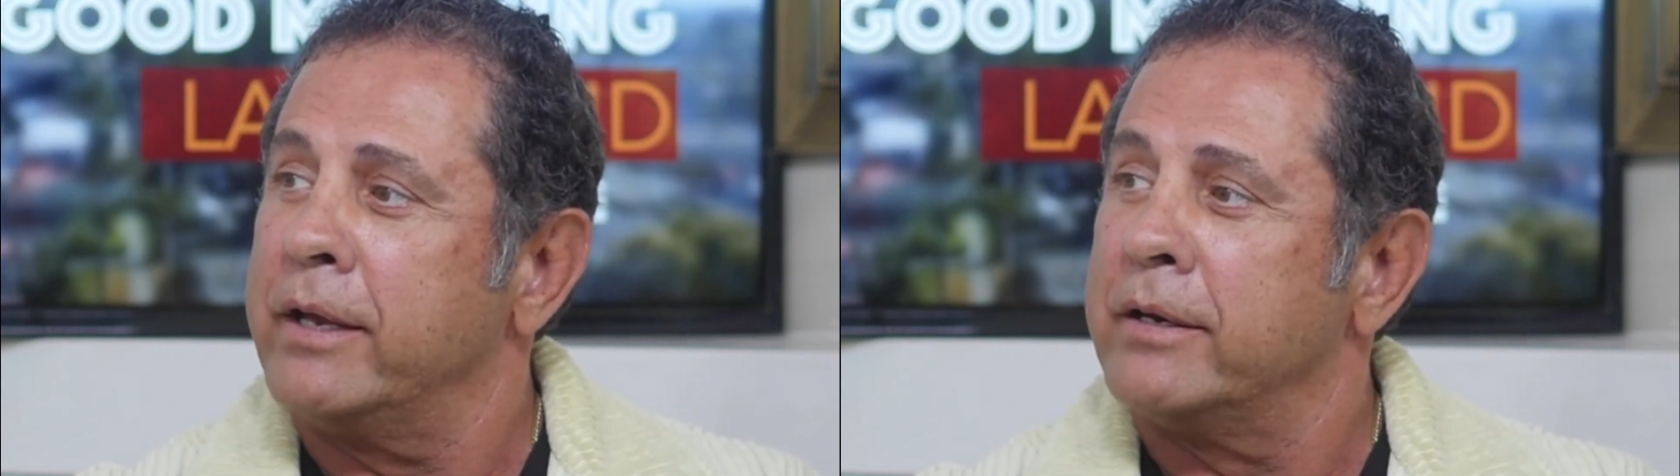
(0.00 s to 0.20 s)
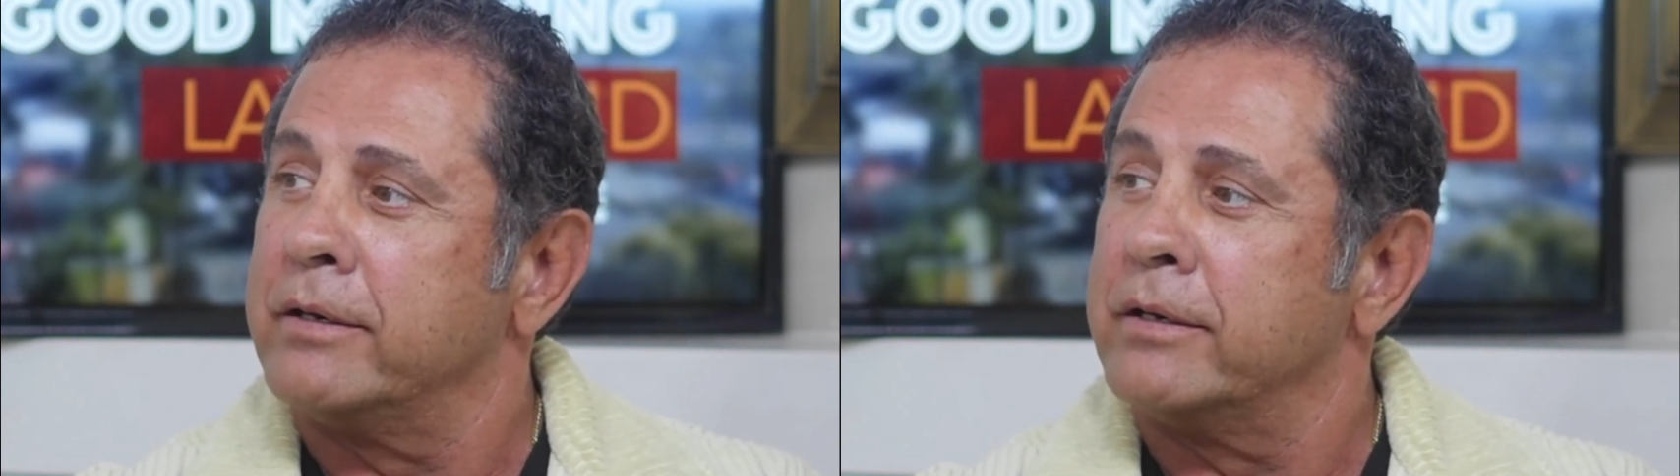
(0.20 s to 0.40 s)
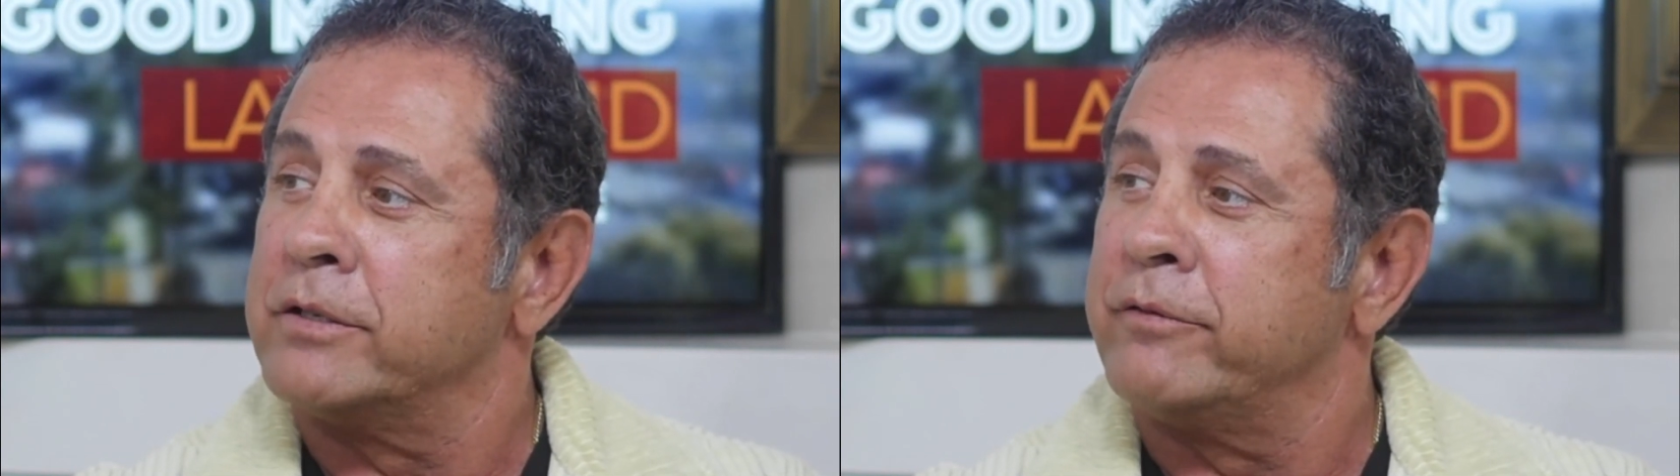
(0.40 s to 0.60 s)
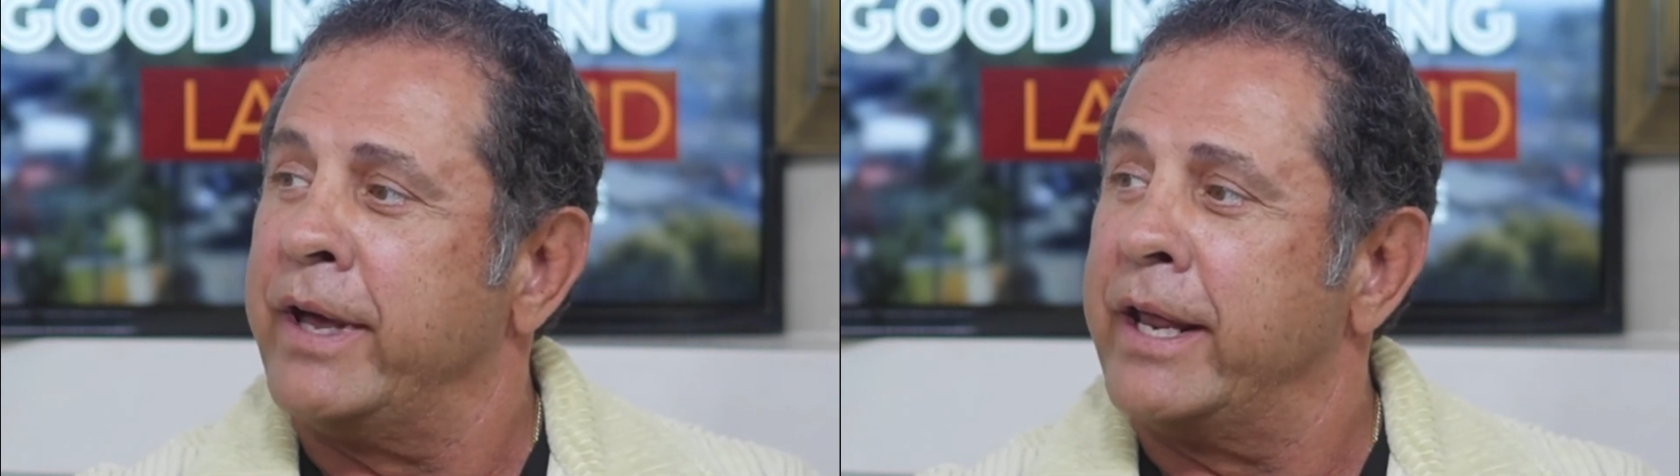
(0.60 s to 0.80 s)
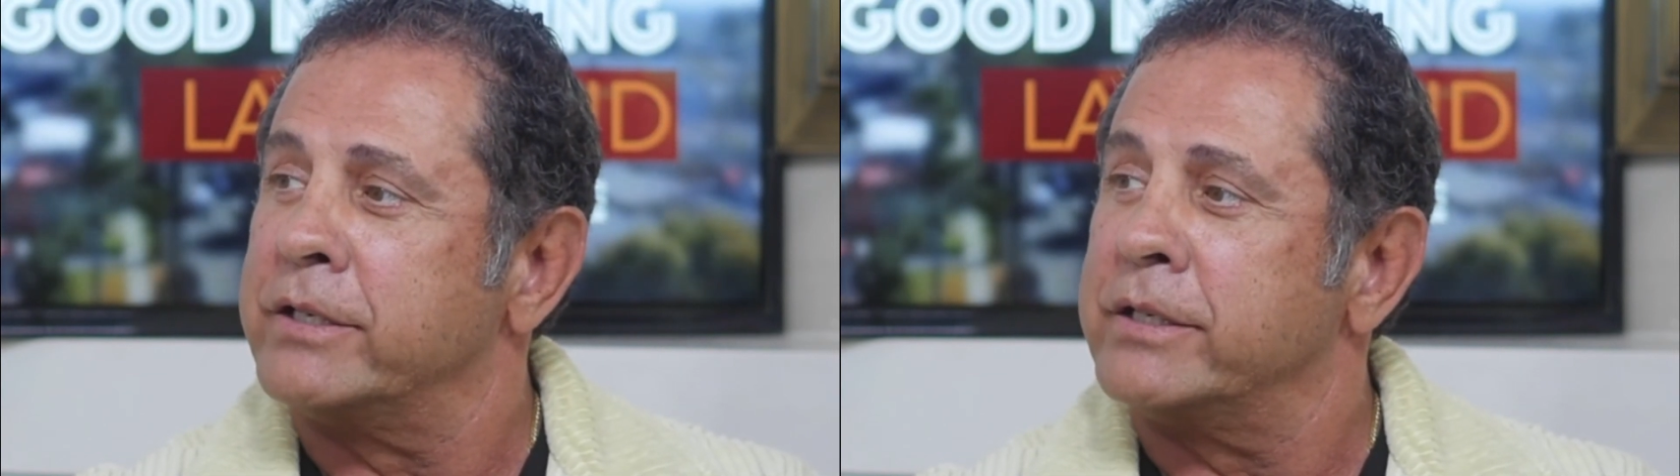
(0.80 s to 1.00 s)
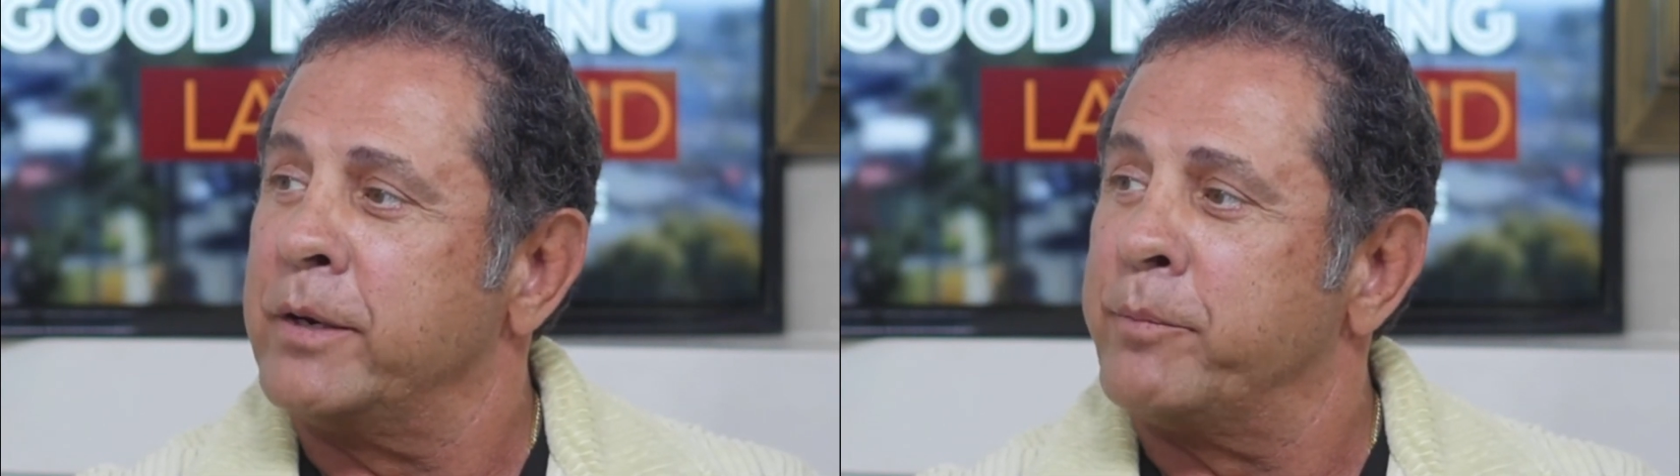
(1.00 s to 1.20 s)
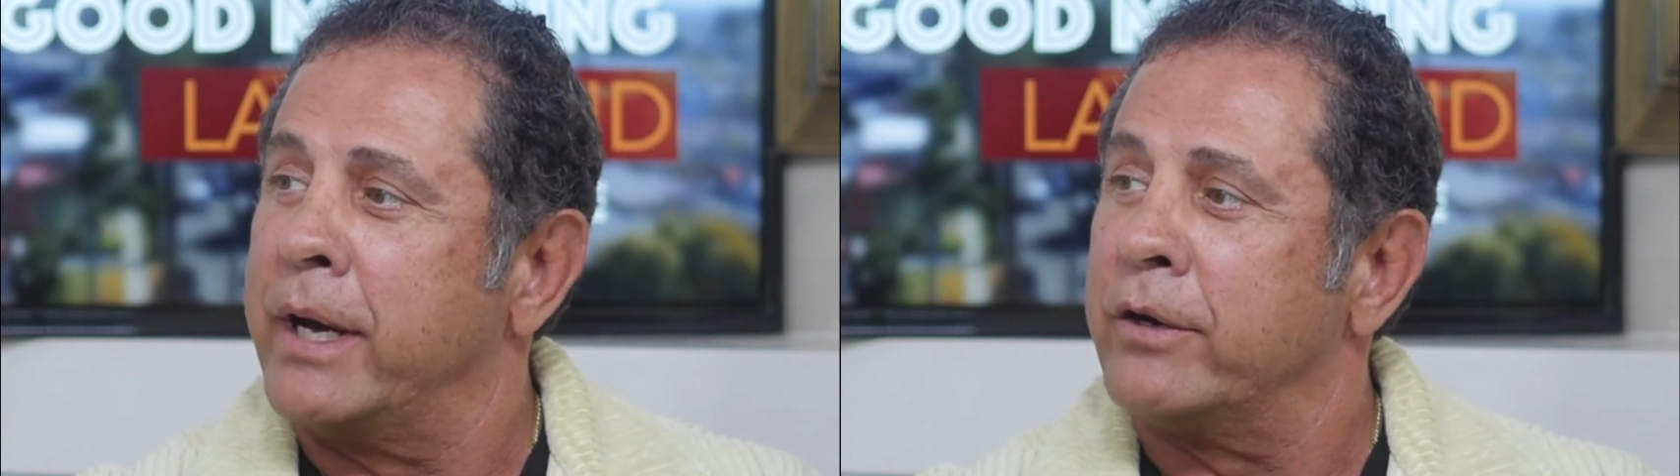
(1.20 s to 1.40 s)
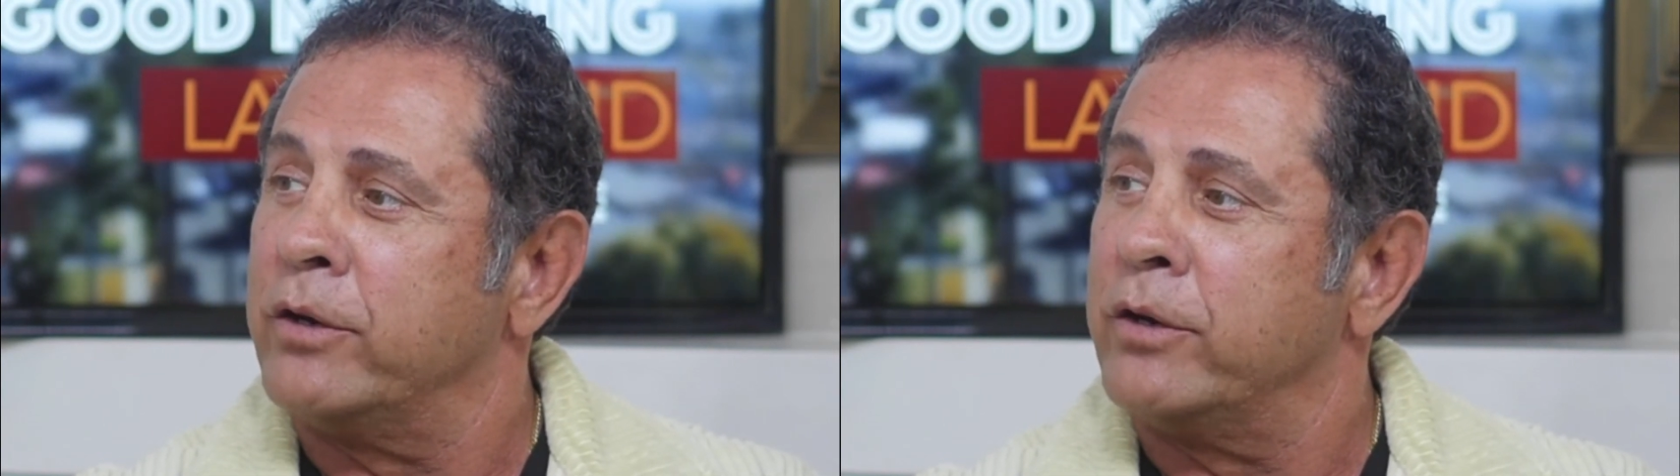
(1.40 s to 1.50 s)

and it's a fantasy about